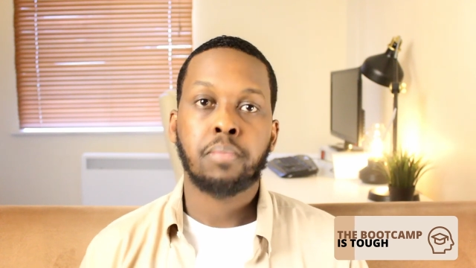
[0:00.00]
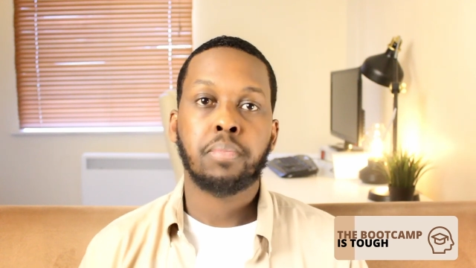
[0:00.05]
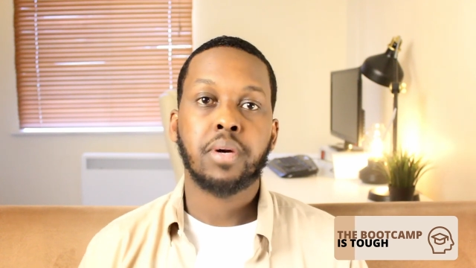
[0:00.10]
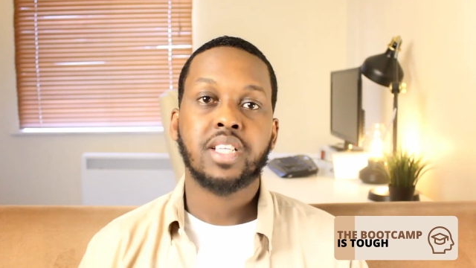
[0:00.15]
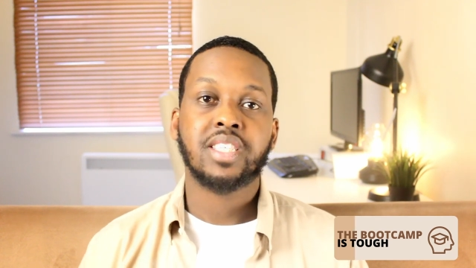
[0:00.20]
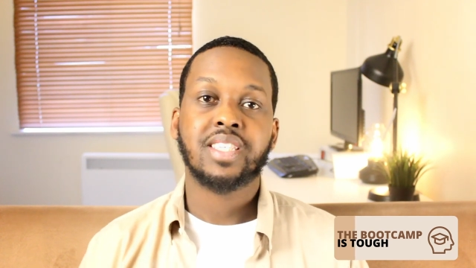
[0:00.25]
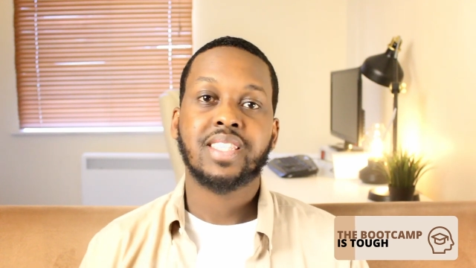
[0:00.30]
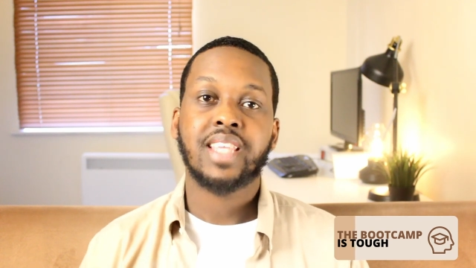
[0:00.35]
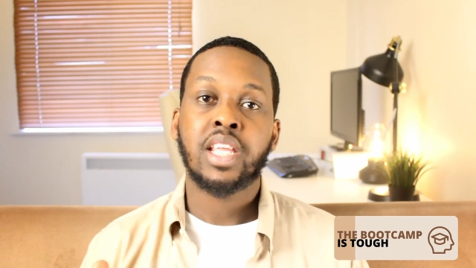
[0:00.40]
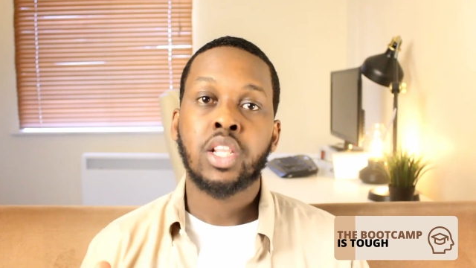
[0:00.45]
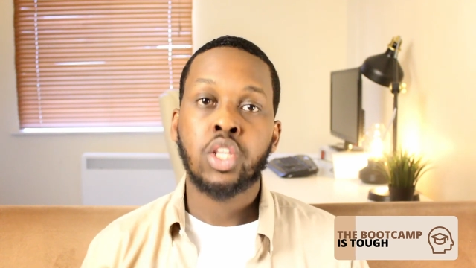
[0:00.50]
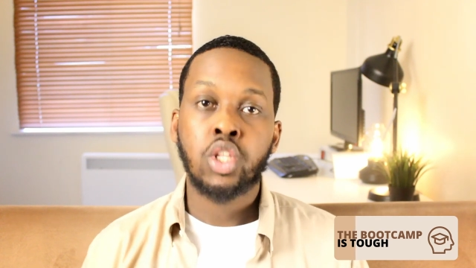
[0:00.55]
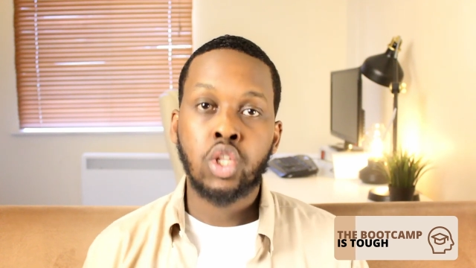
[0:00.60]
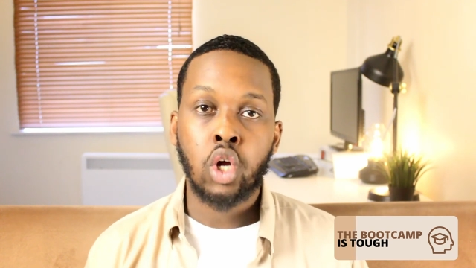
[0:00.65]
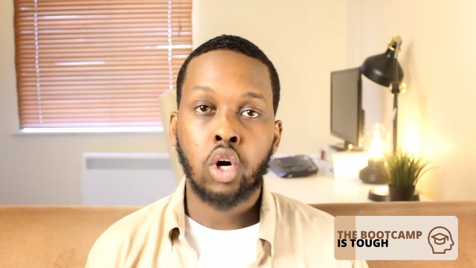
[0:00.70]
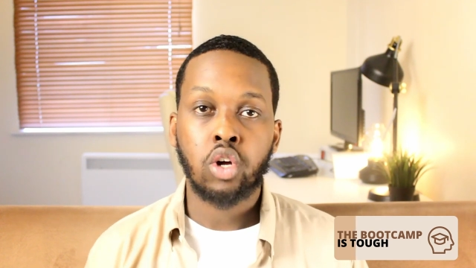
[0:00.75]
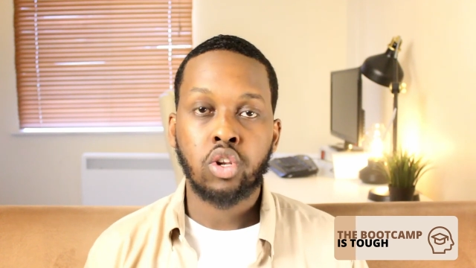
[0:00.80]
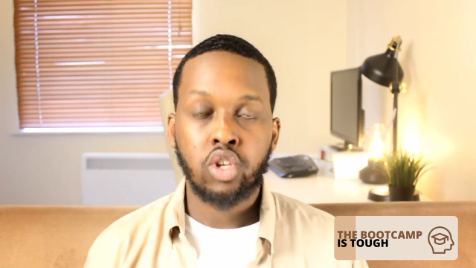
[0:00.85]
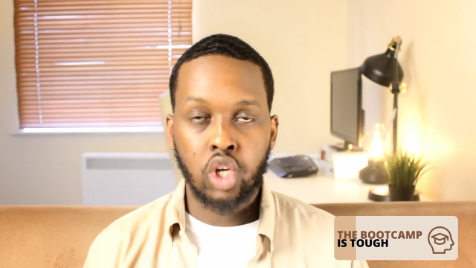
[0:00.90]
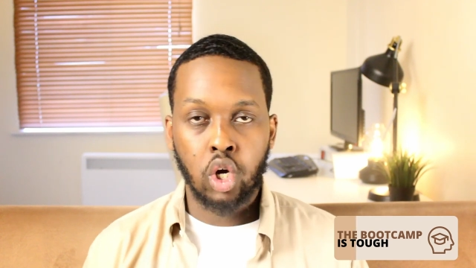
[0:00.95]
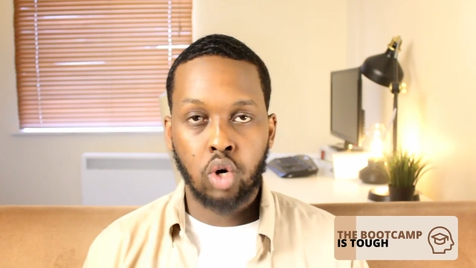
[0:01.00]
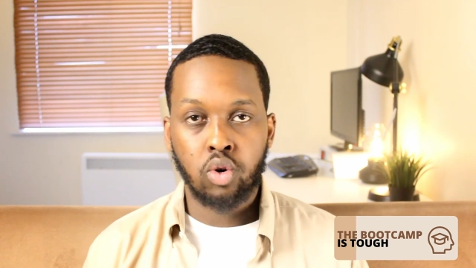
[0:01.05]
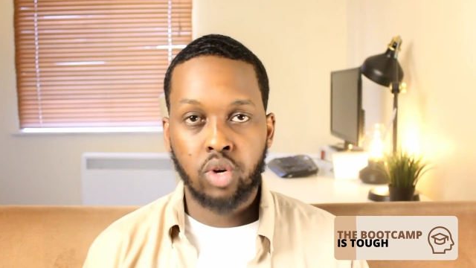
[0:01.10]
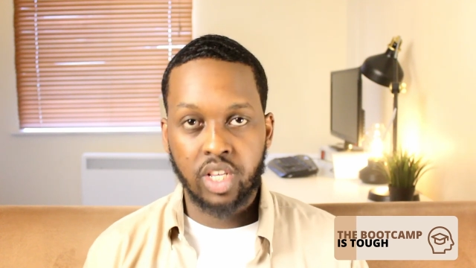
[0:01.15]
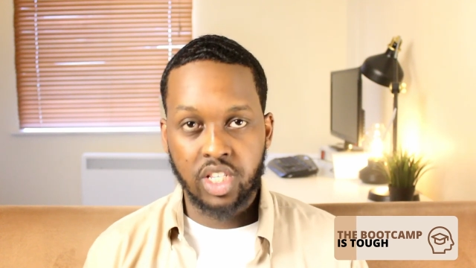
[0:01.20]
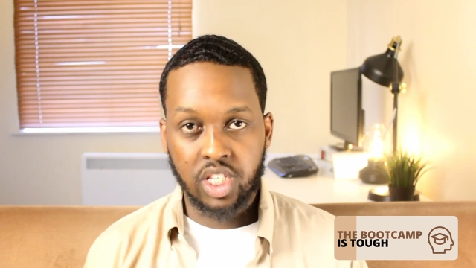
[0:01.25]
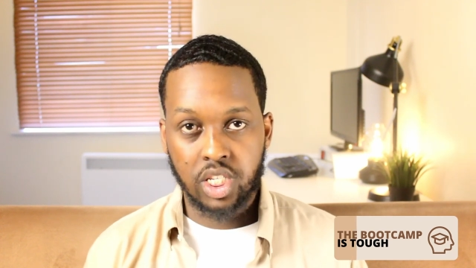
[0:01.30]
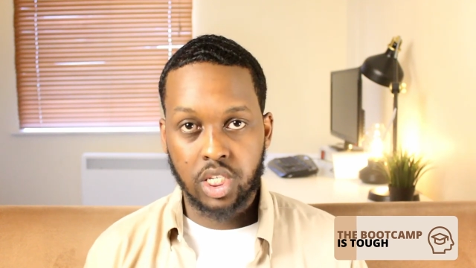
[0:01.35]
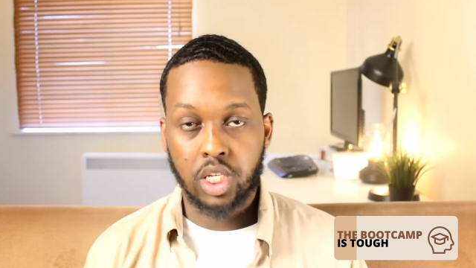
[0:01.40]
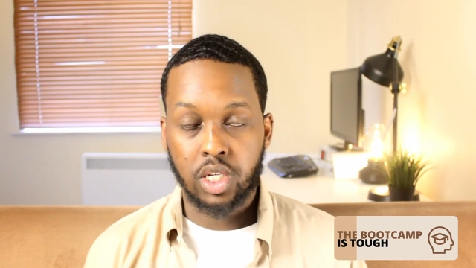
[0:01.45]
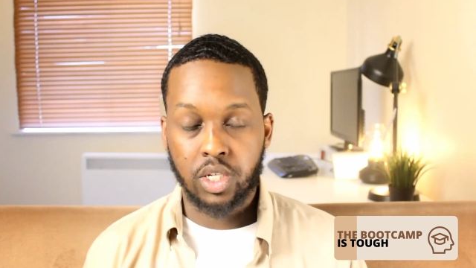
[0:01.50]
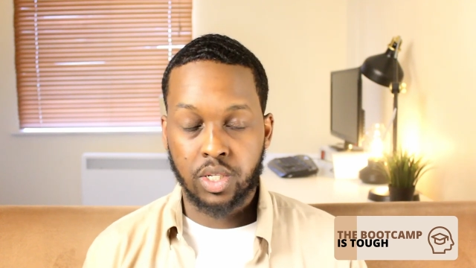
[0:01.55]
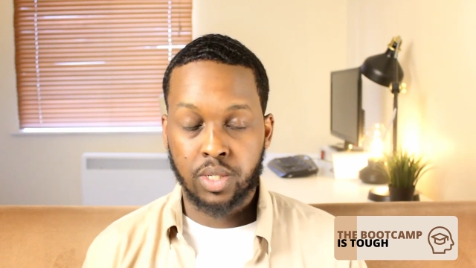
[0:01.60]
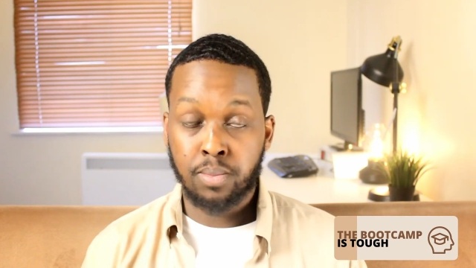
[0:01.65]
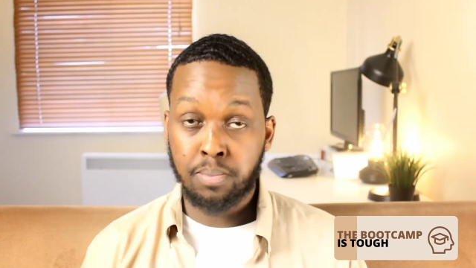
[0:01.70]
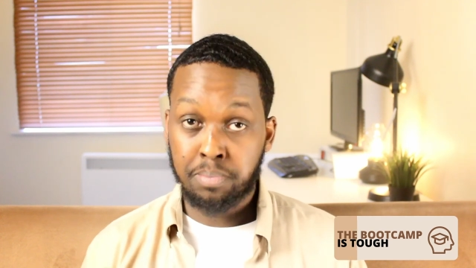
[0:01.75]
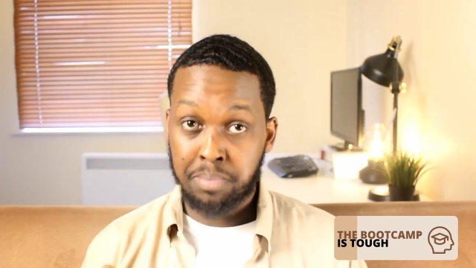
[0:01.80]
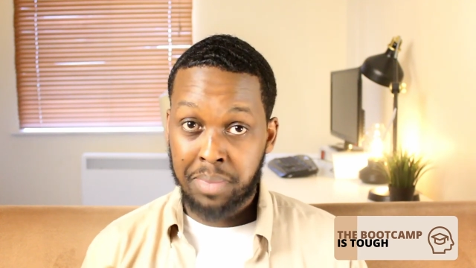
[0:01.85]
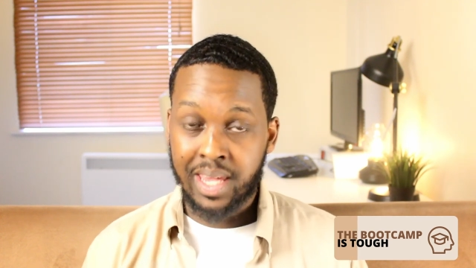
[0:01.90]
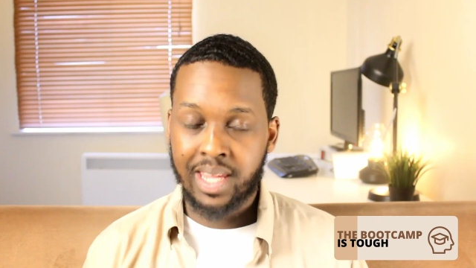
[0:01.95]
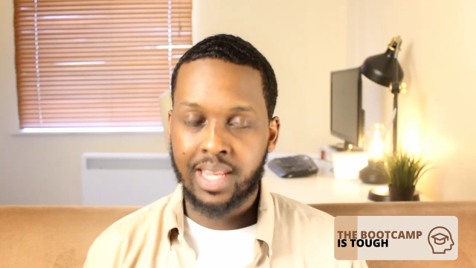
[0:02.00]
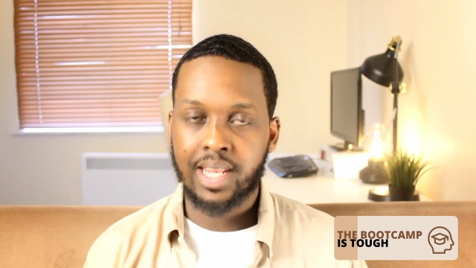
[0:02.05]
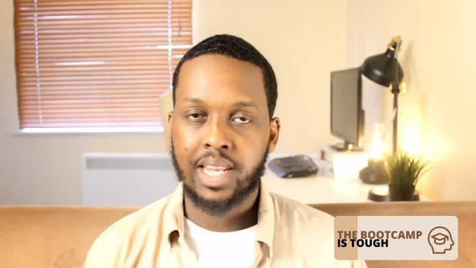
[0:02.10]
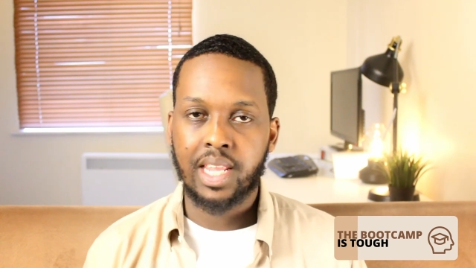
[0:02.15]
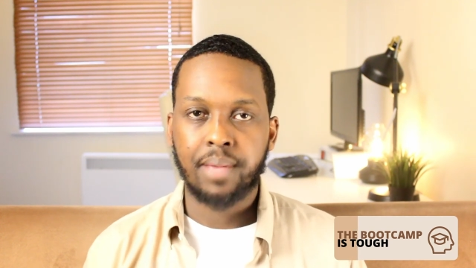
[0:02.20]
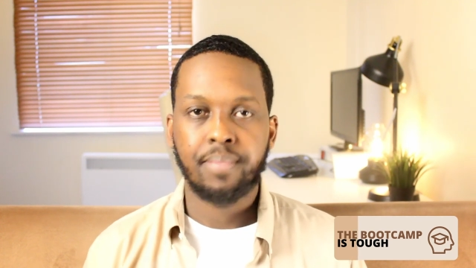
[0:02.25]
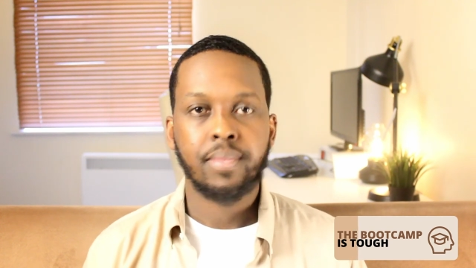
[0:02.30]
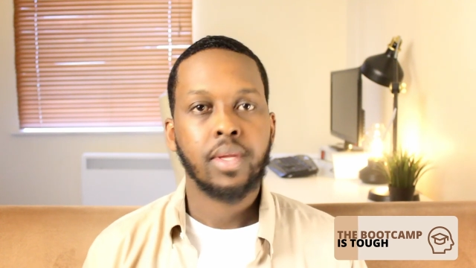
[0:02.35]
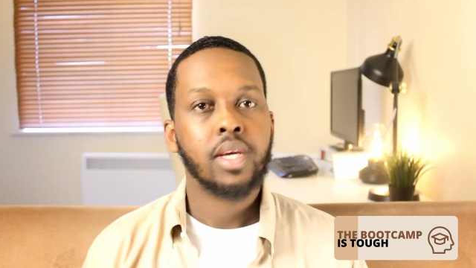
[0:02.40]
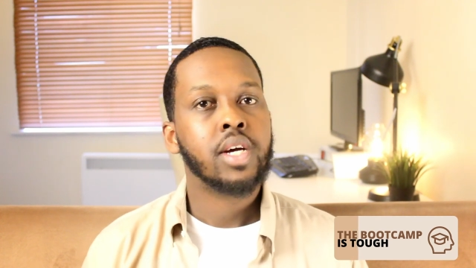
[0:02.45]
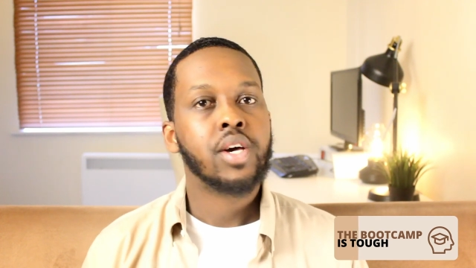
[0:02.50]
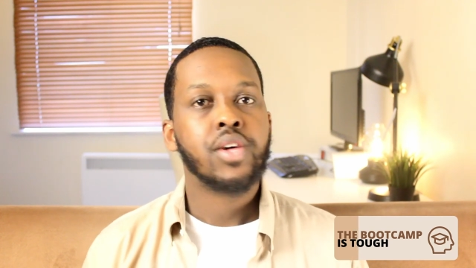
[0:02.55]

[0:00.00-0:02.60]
but it's their non-coding skills mainly.